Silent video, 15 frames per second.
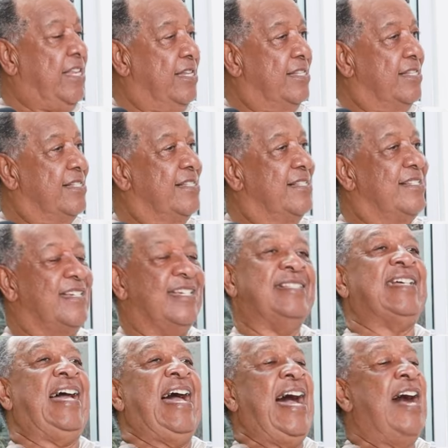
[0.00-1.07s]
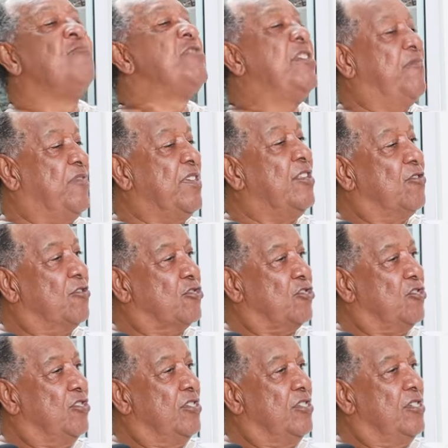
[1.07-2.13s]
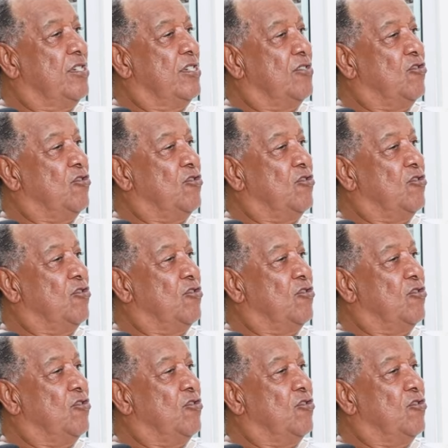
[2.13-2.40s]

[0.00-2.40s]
In the field. It's how the ah, field also. Yeah.